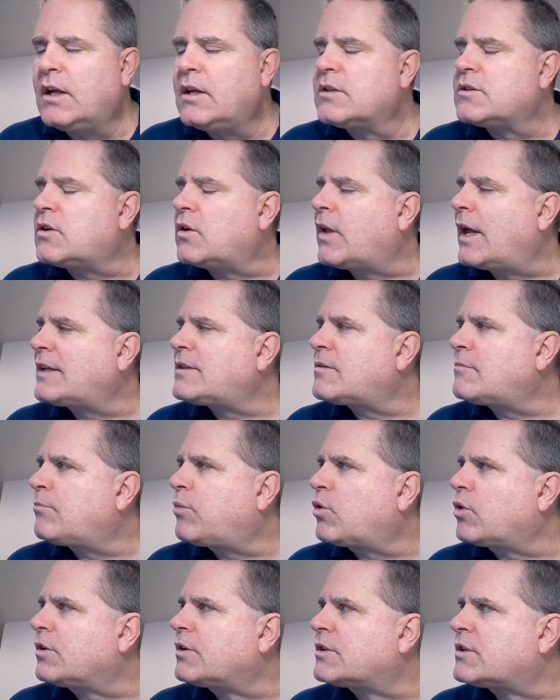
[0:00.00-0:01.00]
So that's
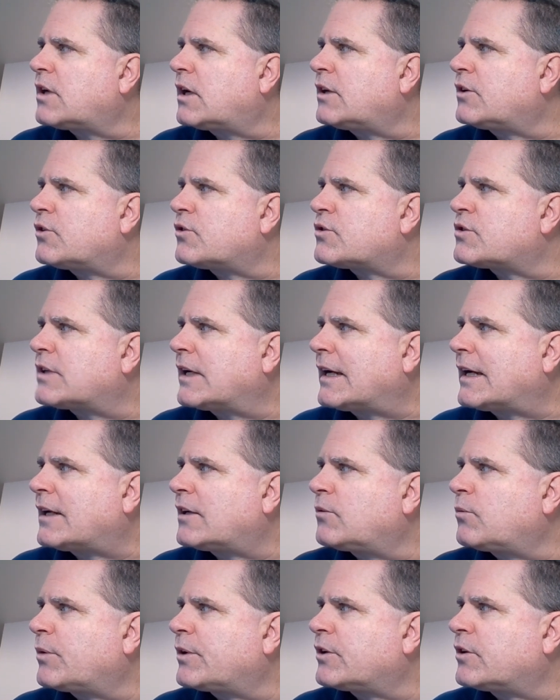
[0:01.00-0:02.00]
important to
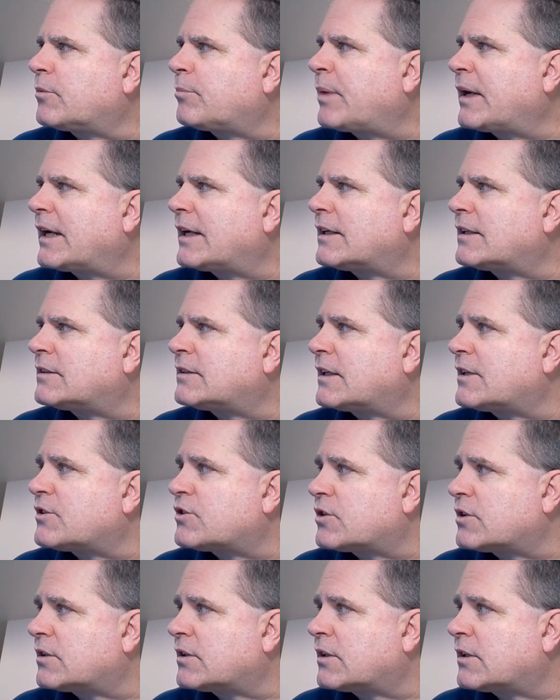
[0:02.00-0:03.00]
understand when you're paying
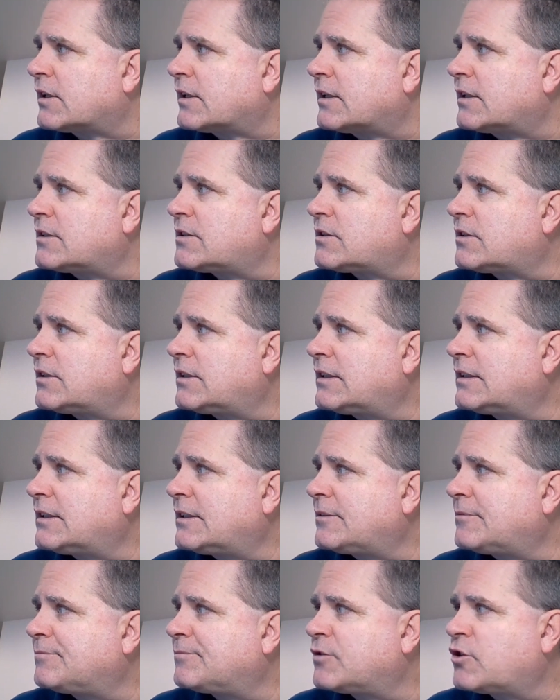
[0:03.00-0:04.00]
attention to this.
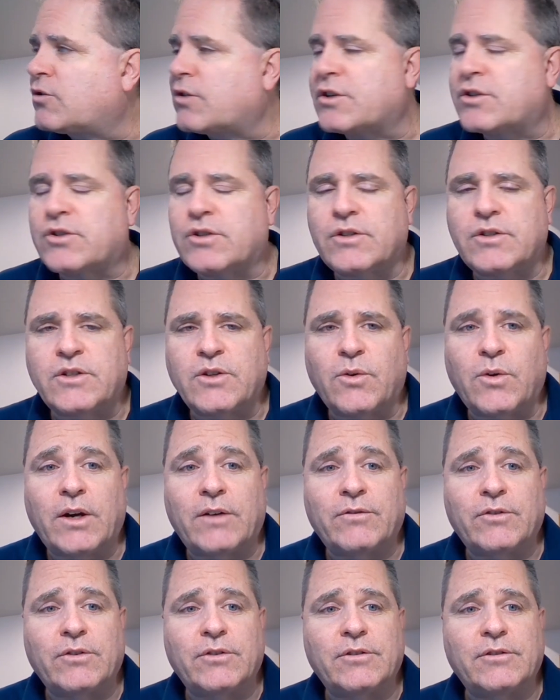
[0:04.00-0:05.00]
Christians,
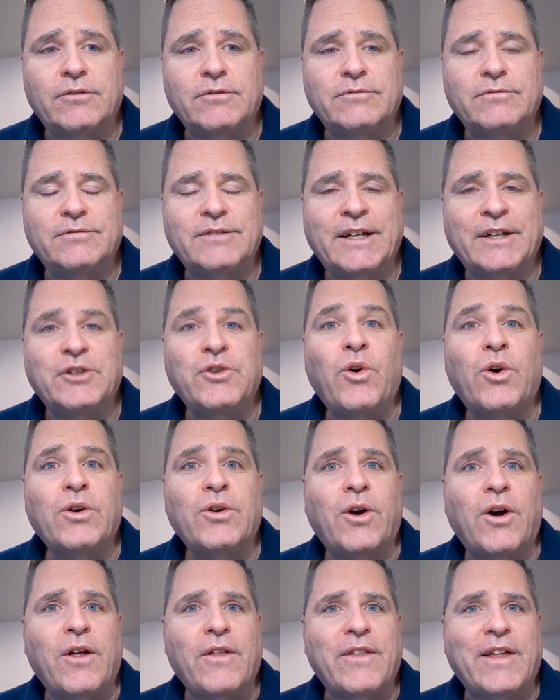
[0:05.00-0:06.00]
however,
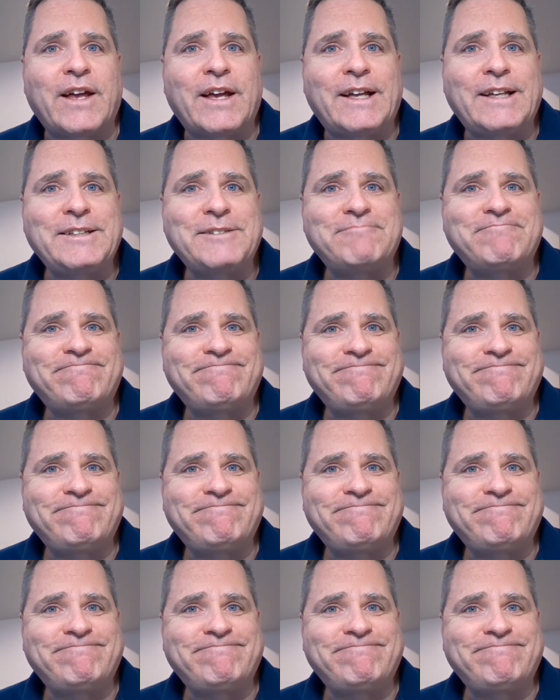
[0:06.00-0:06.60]
ignore all that